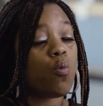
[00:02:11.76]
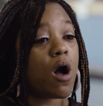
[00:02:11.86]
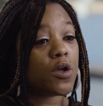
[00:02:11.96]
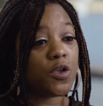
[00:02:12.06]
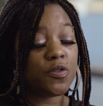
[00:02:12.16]

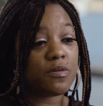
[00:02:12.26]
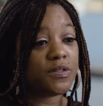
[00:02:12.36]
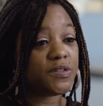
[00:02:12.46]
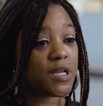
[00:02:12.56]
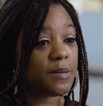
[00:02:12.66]
walk you through the
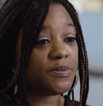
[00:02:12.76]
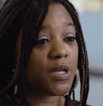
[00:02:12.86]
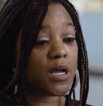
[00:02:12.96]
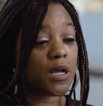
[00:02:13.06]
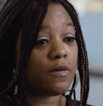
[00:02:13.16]
steps
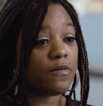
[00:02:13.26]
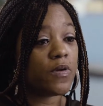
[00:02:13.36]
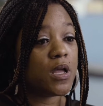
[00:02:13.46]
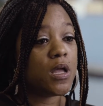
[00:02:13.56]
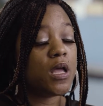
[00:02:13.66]
of
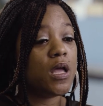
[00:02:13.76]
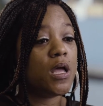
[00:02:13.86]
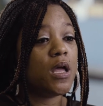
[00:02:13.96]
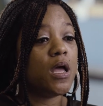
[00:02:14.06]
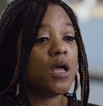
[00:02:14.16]

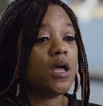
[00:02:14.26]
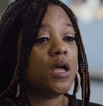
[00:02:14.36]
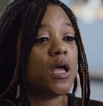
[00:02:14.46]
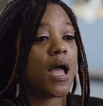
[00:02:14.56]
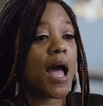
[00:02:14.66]

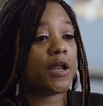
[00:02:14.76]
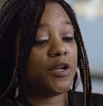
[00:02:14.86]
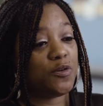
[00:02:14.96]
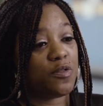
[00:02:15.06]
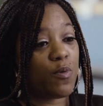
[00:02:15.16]
how to
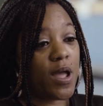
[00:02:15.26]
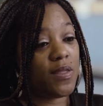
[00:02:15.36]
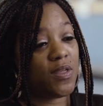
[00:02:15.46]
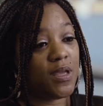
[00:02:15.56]
do the right